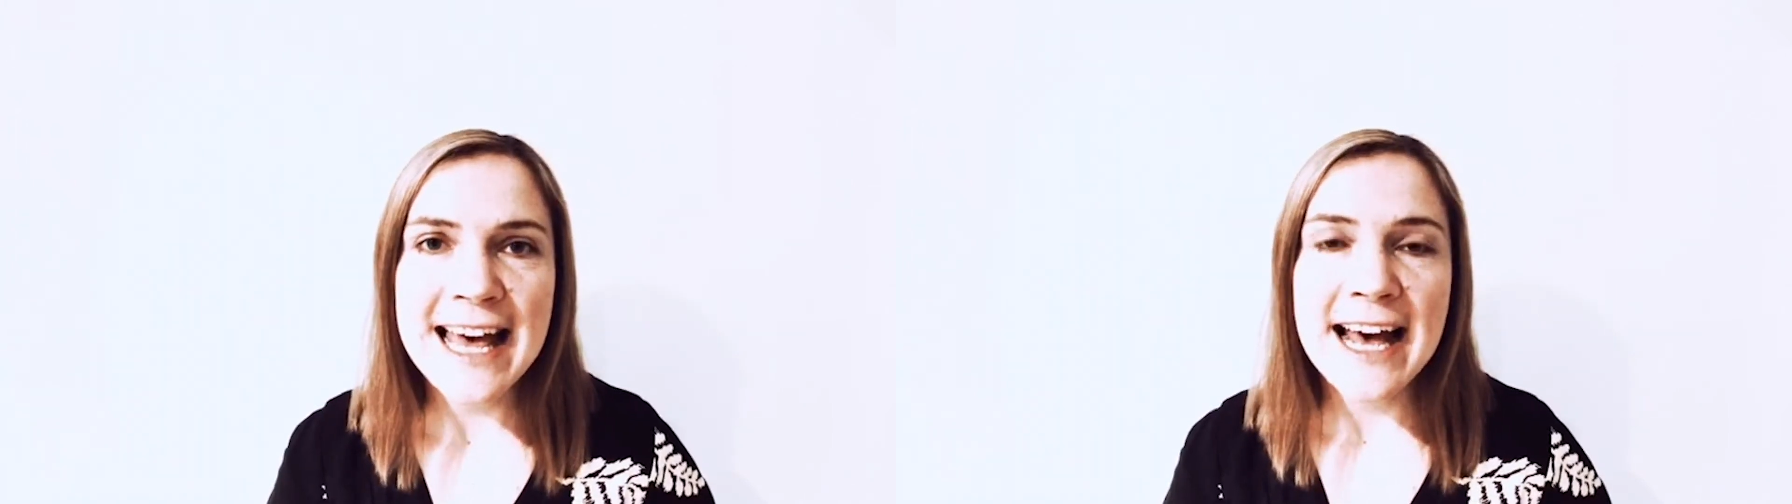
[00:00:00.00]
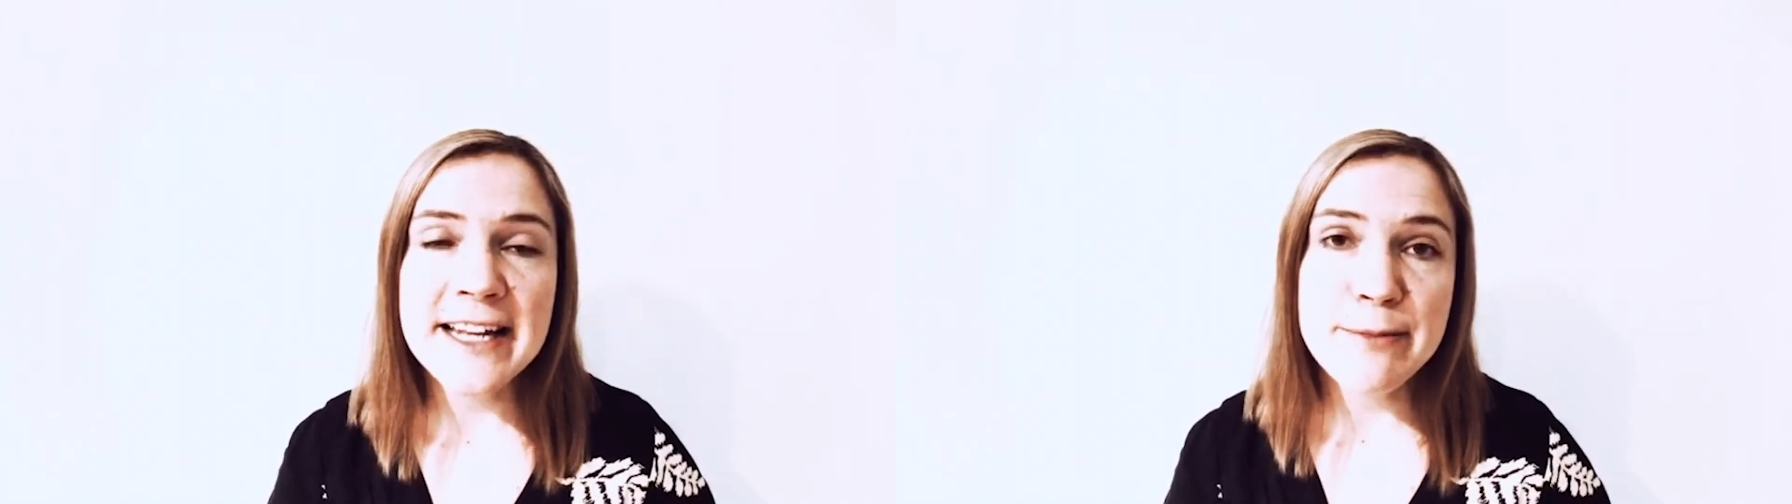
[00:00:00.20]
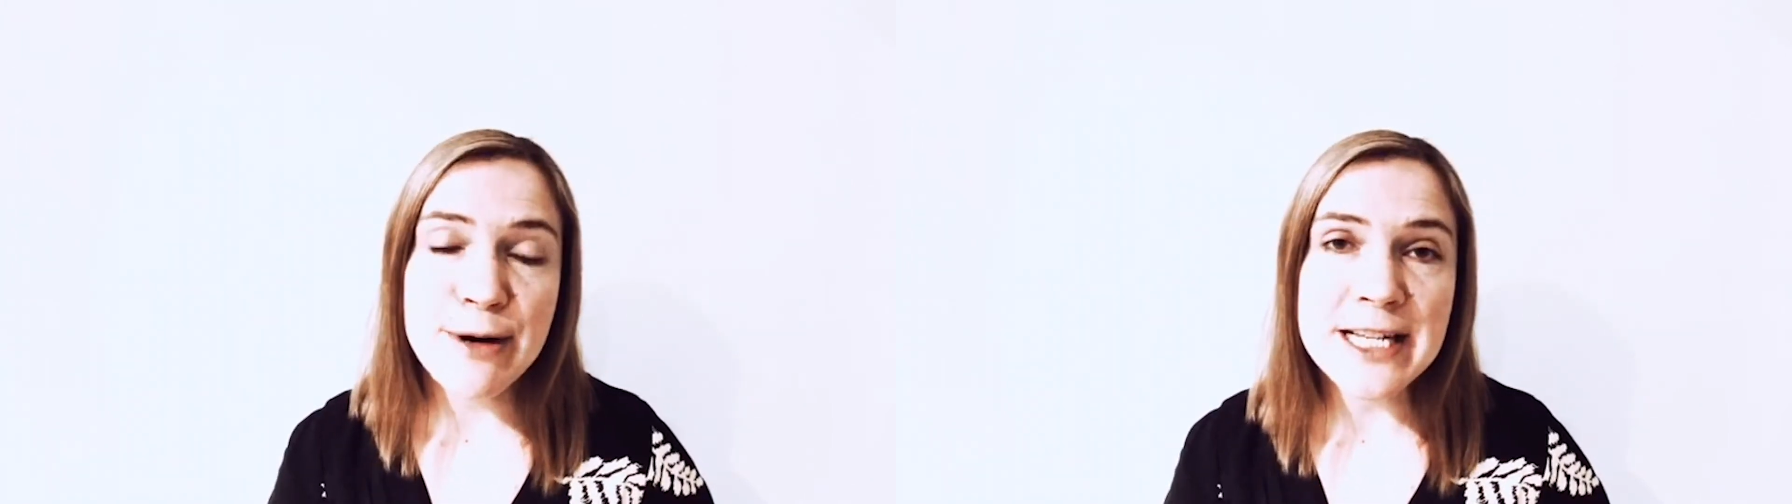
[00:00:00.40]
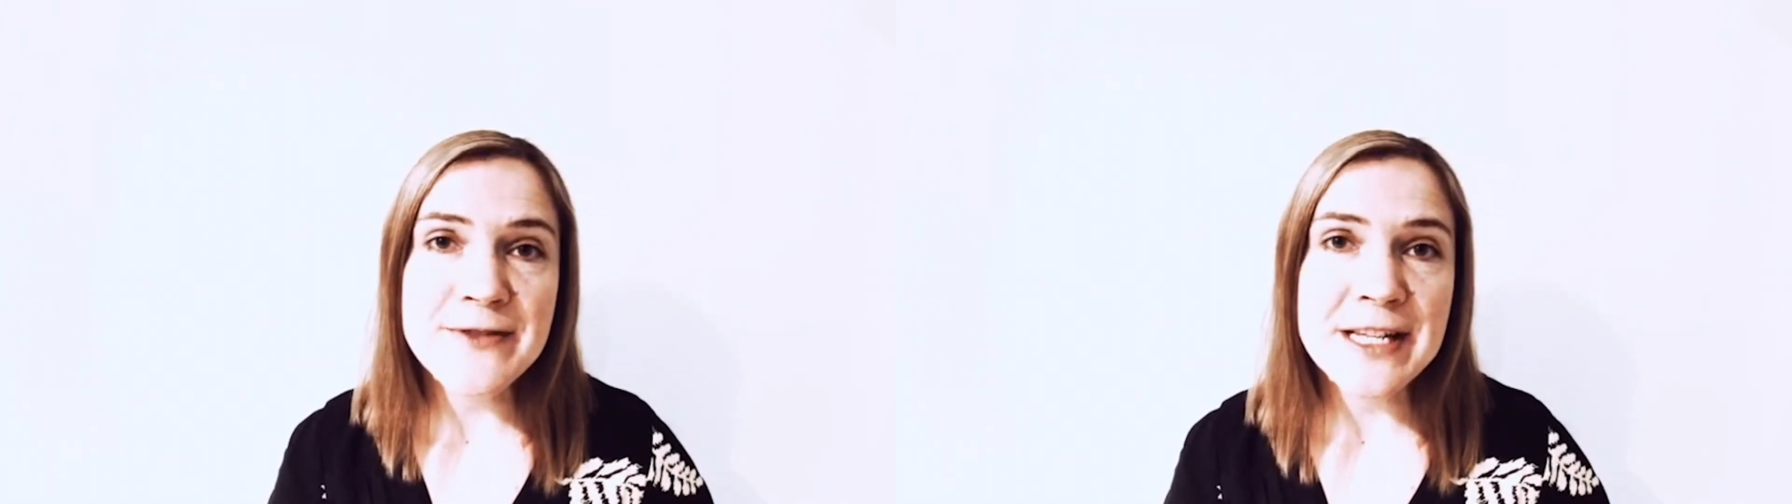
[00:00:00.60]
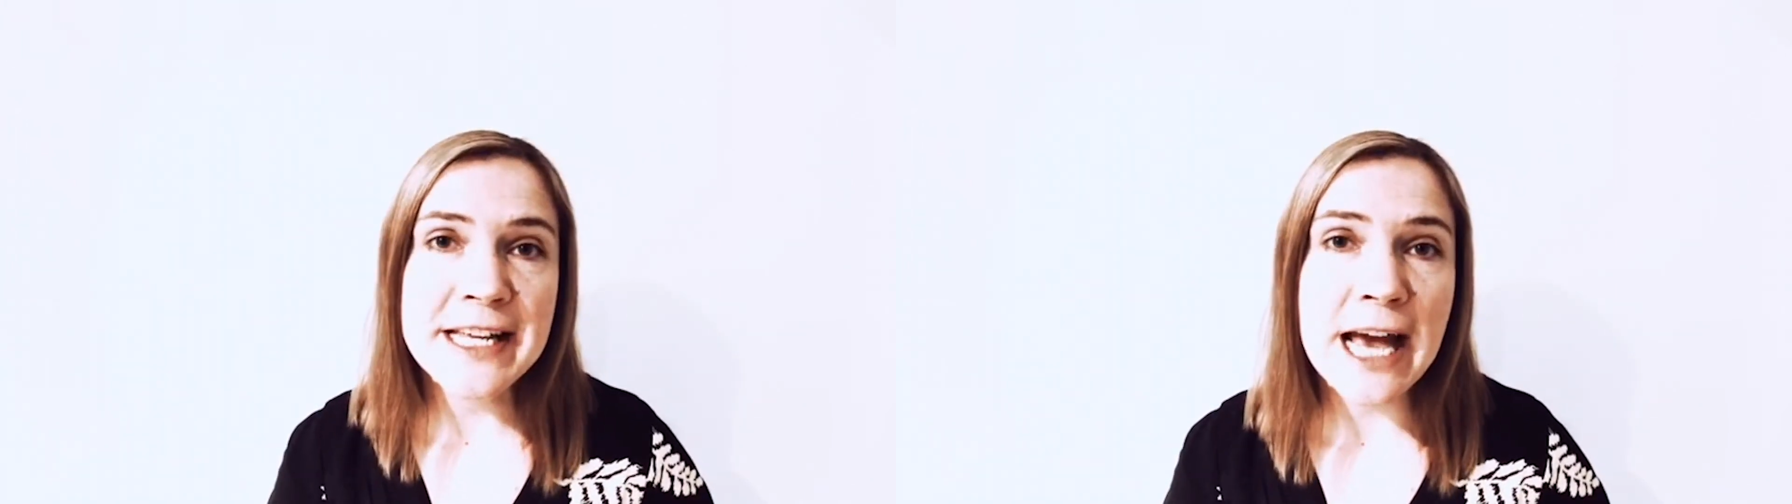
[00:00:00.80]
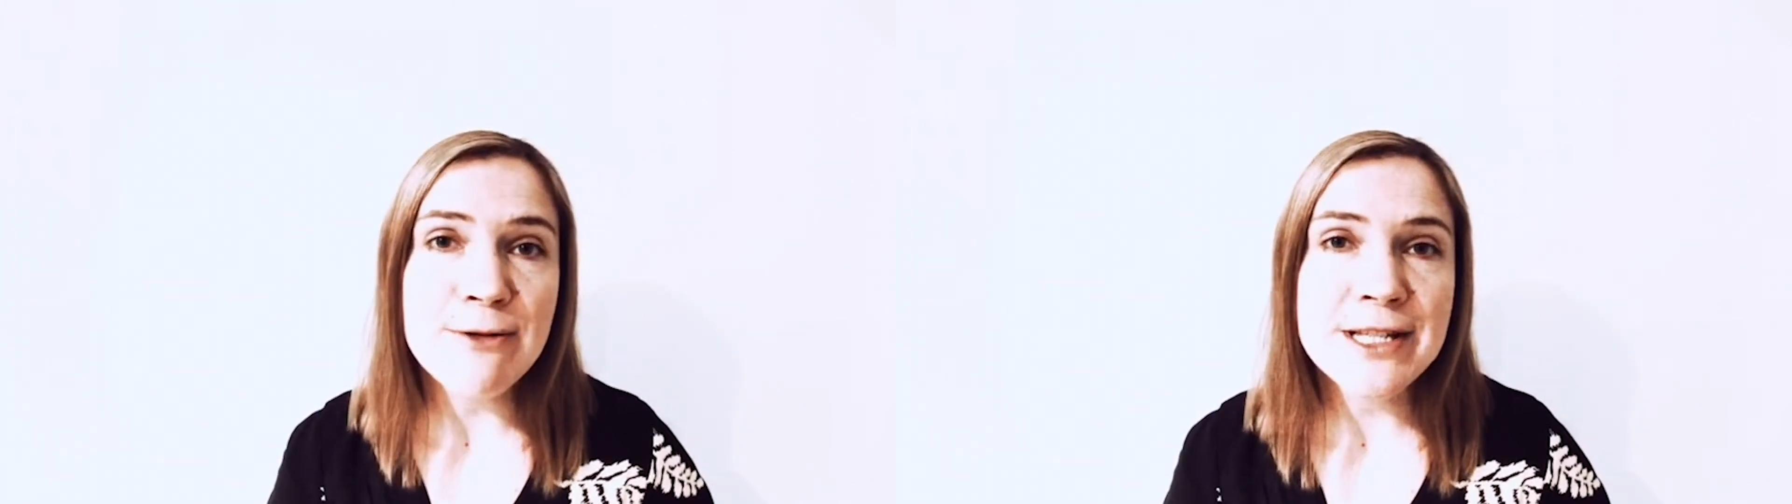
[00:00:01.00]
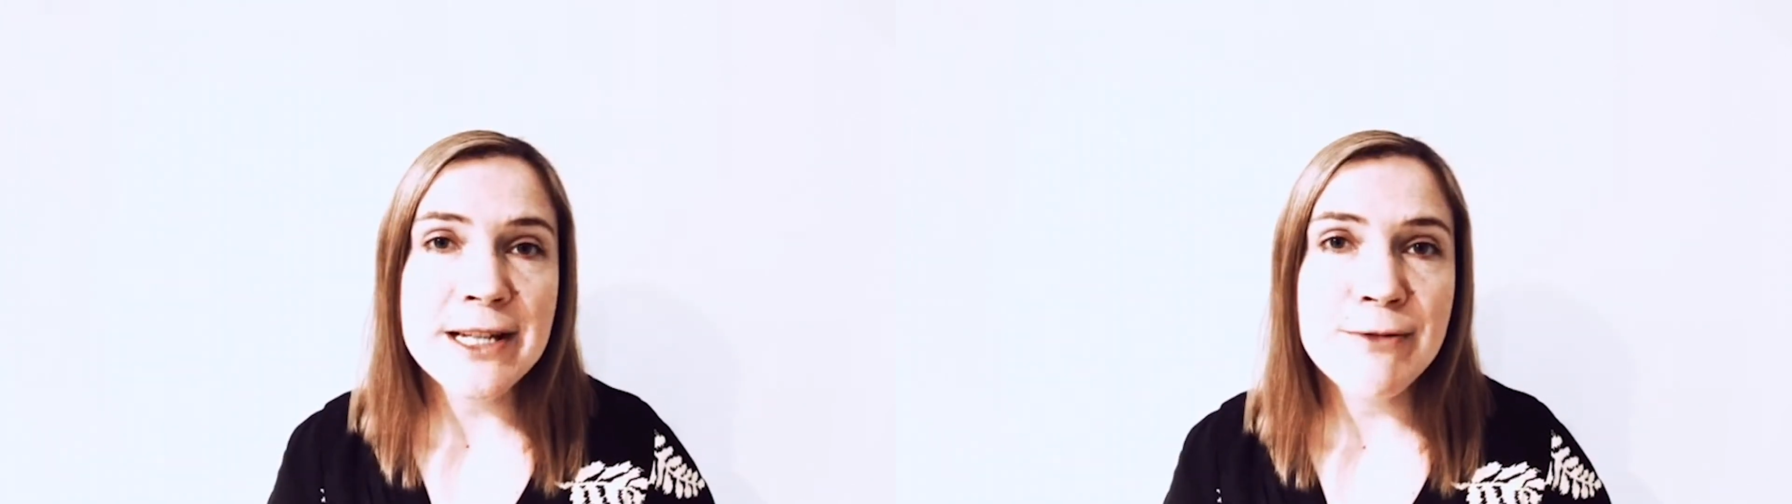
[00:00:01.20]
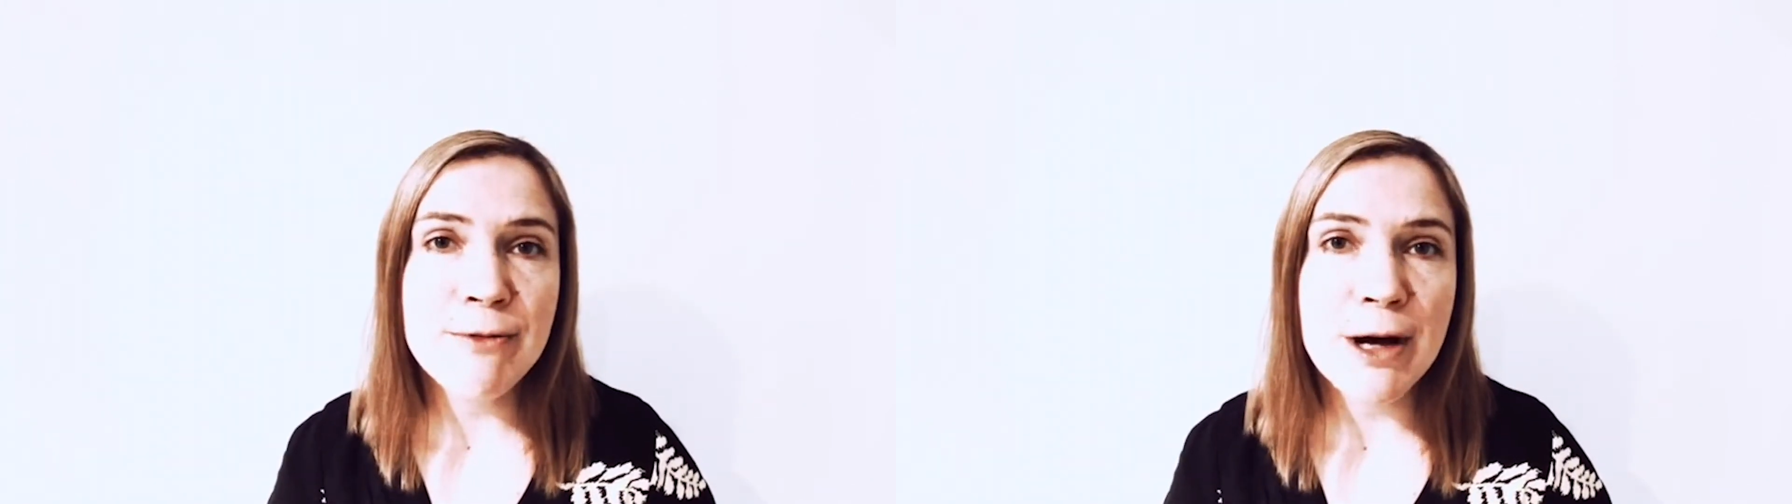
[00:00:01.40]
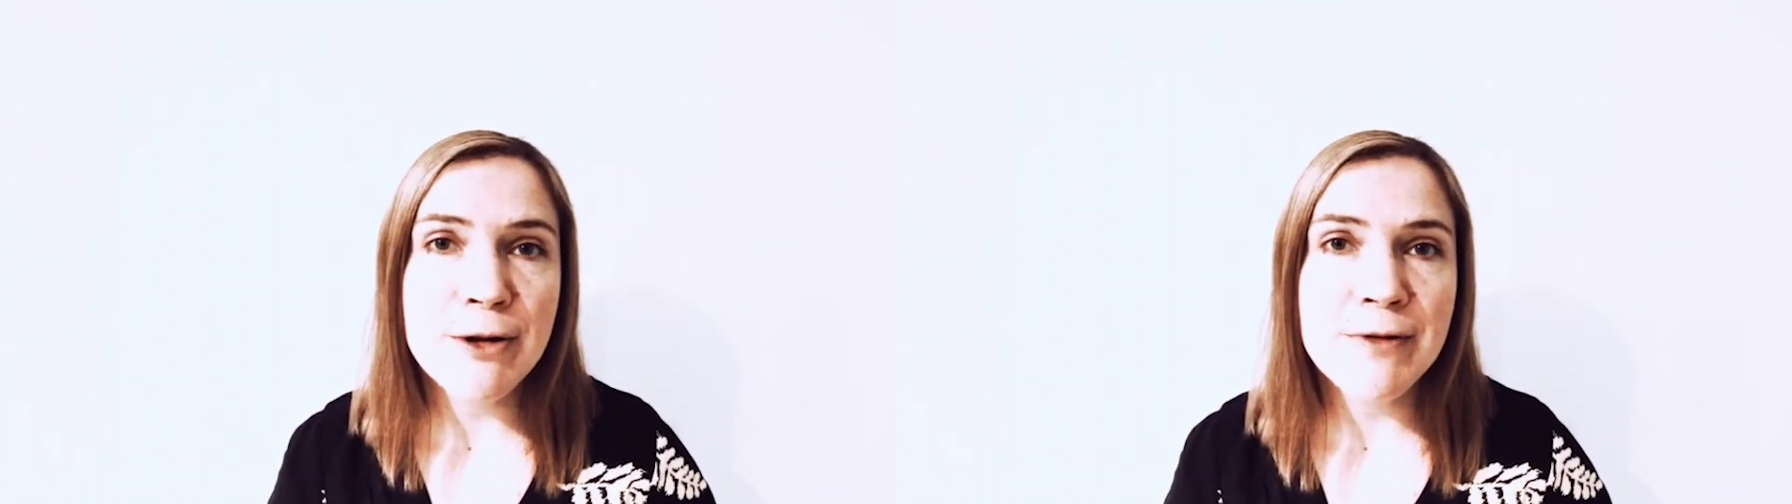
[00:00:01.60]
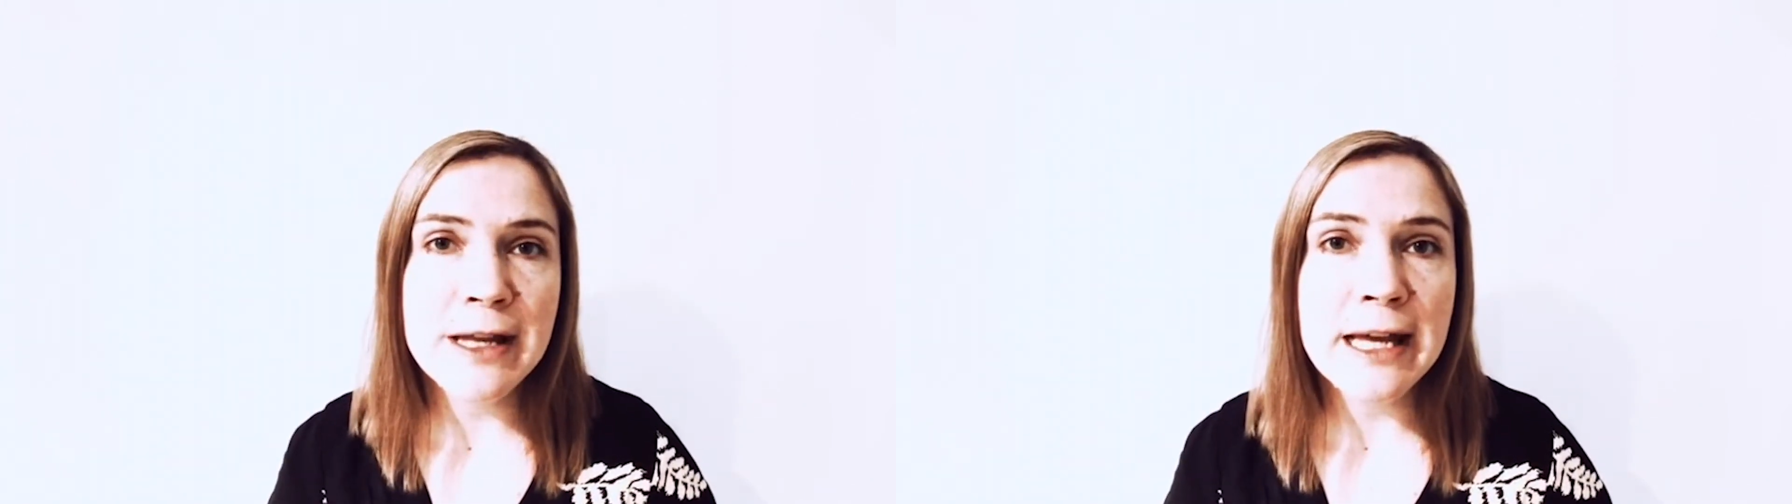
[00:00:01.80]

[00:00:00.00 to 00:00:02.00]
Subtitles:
and a breastfeeding counsellor with one of the